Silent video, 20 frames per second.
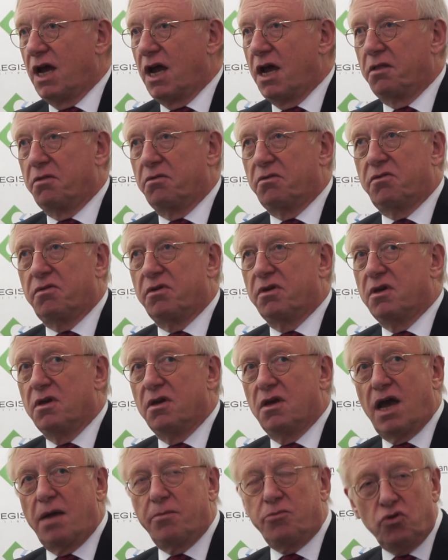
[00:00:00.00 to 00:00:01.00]
And
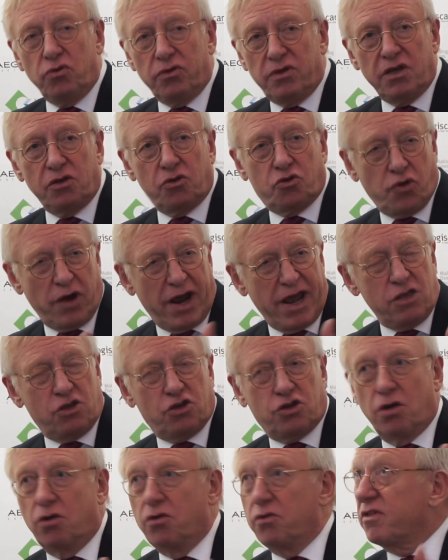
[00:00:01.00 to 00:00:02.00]
I'm using
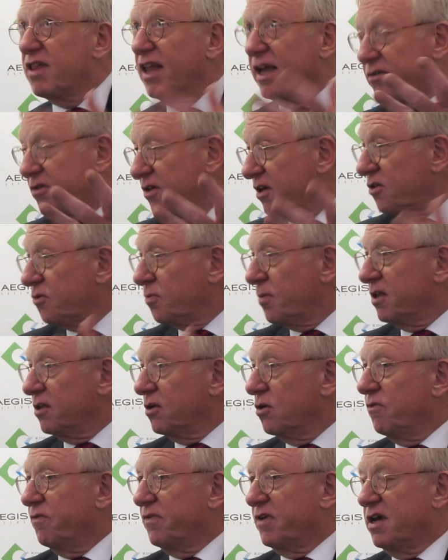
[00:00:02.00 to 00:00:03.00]
trade shows like this
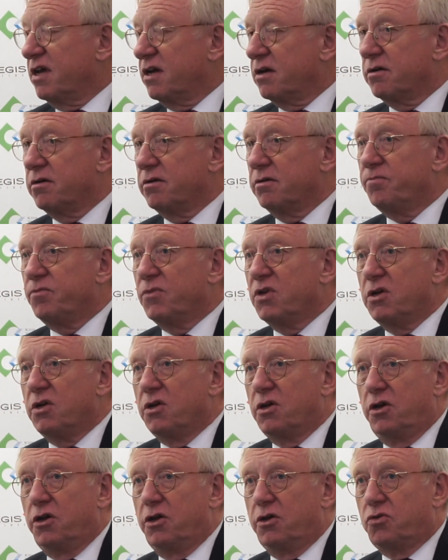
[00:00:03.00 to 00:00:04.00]
one over here
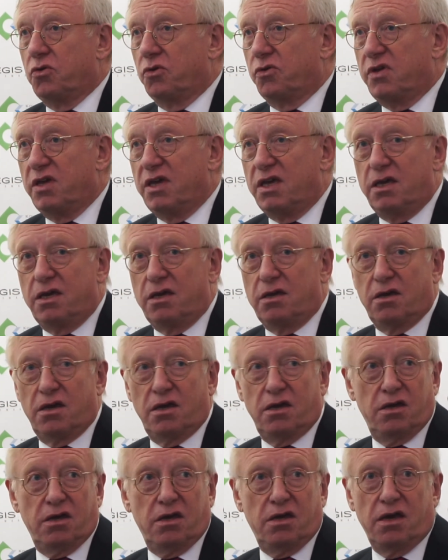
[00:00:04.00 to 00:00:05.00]
to see
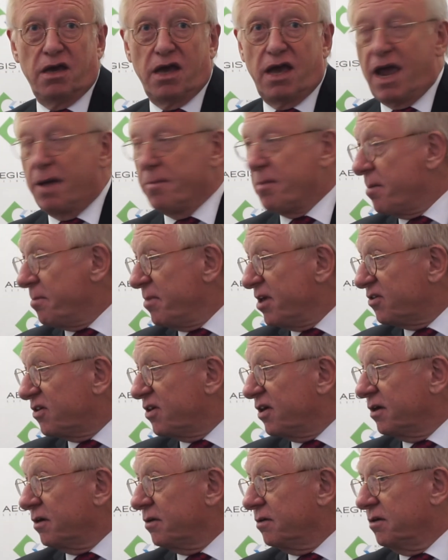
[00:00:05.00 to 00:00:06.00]
am I
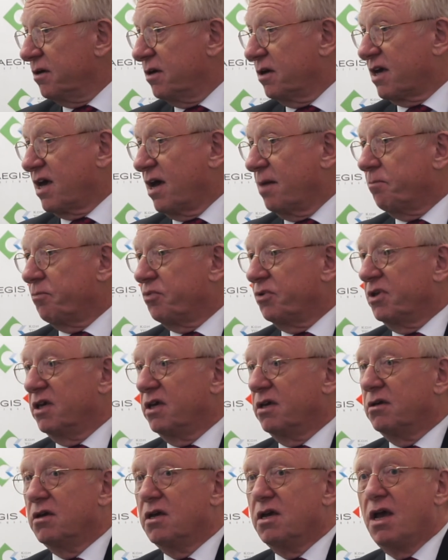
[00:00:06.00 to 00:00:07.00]
missing a
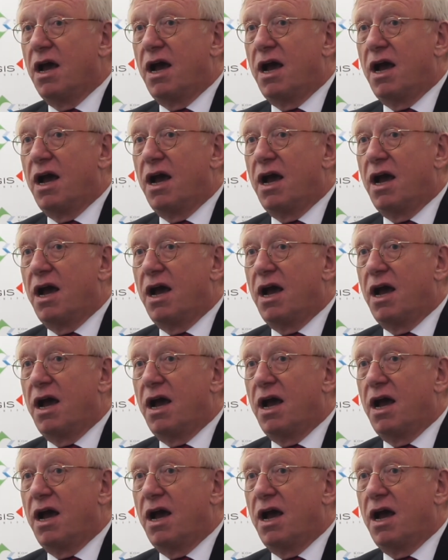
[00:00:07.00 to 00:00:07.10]
company.